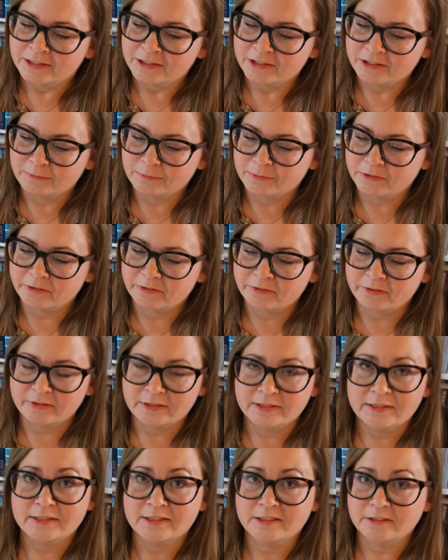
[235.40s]
Number
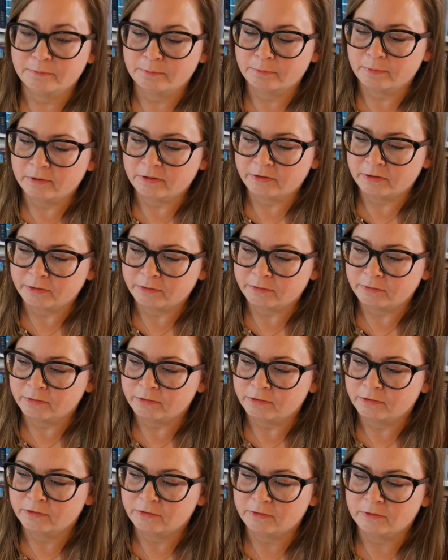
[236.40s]
3 is borrow.
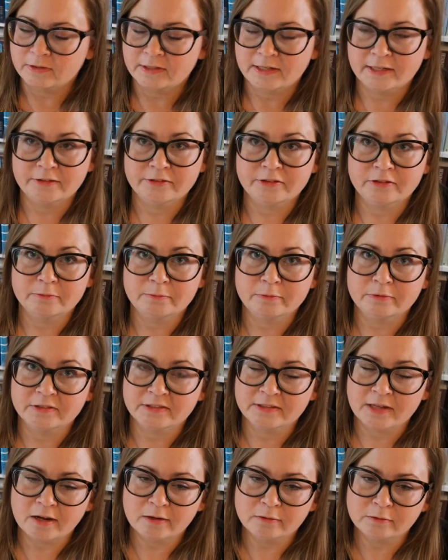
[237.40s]
Do you lend your books
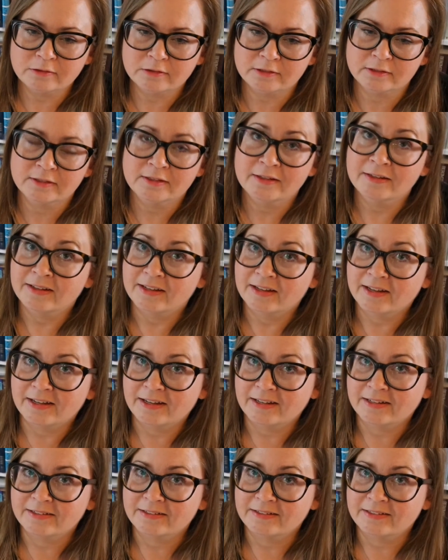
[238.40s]
out?
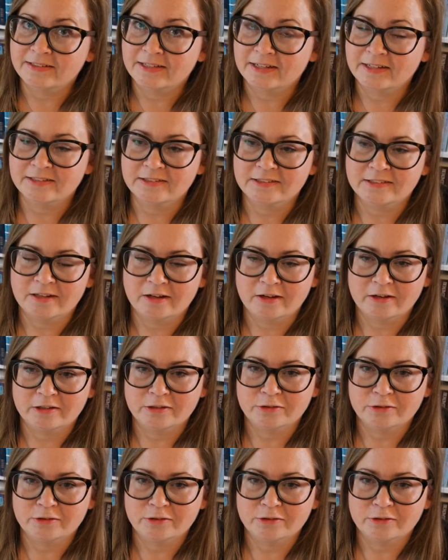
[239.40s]
And yes, I